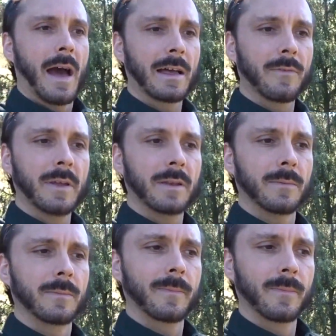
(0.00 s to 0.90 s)
I have
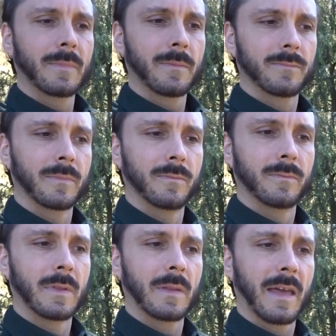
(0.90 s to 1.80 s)
been
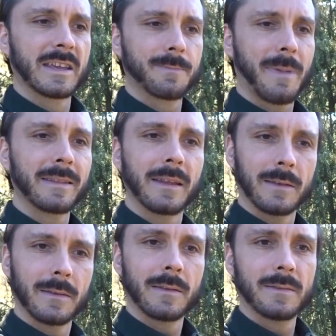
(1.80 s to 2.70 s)
um,
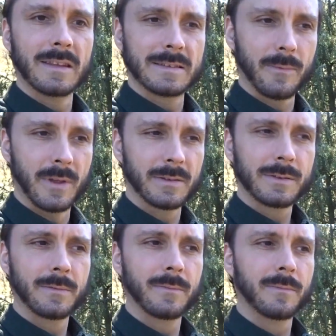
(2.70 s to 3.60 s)
expanding this
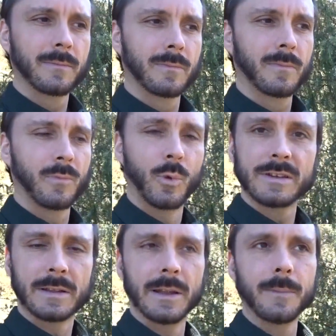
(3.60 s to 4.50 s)
subject
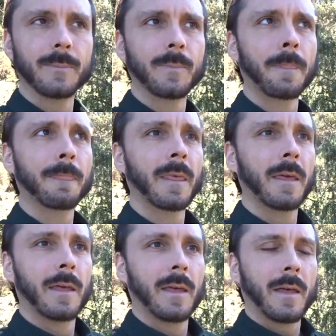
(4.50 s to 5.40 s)
recently.
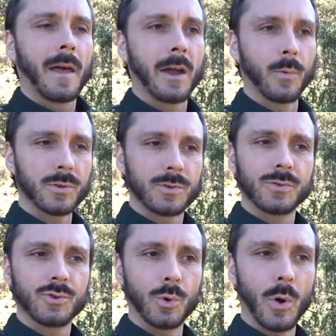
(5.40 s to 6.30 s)
I wrote
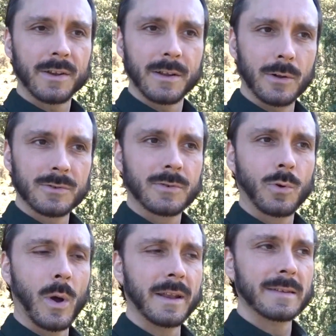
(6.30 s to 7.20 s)
two articles.
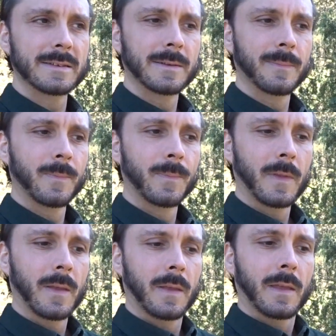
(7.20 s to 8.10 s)
One is
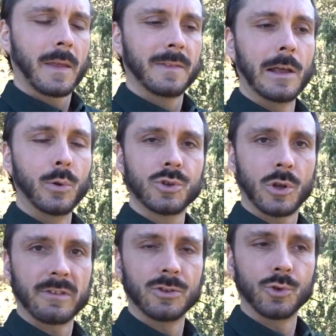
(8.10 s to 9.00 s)
The
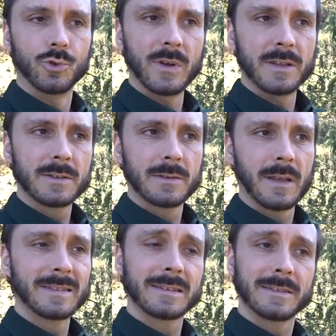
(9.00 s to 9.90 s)
Illusion of the Two Trees.
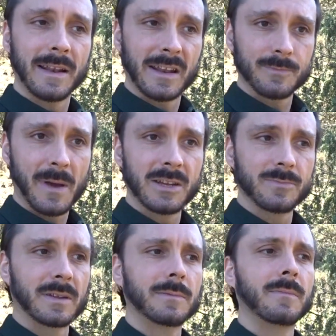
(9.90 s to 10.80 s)
It's still in
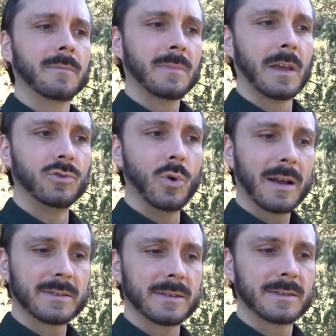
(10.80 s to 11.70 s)
Spanish, but if you
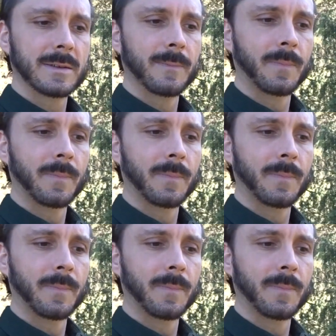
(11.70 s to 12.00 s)
access